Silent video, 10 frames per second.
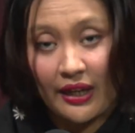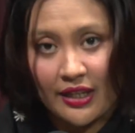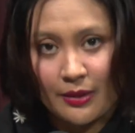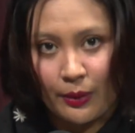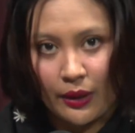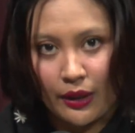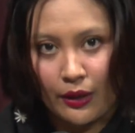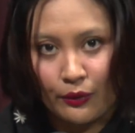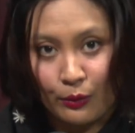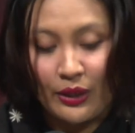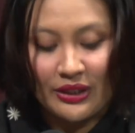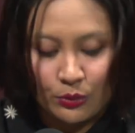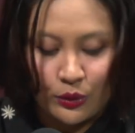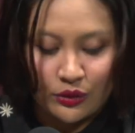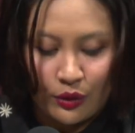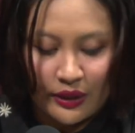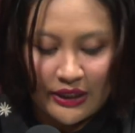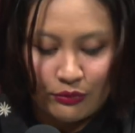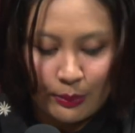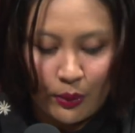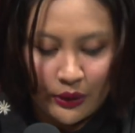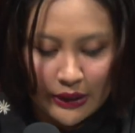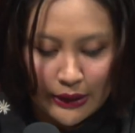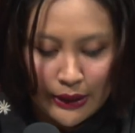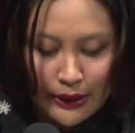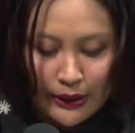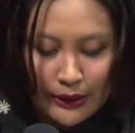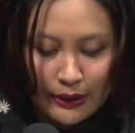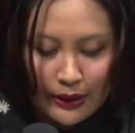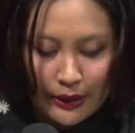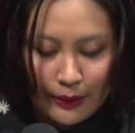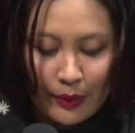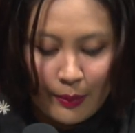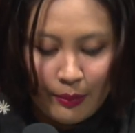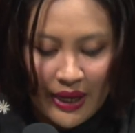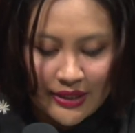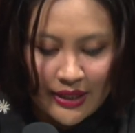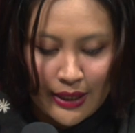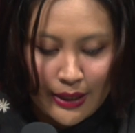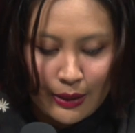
as per or what was already reported, but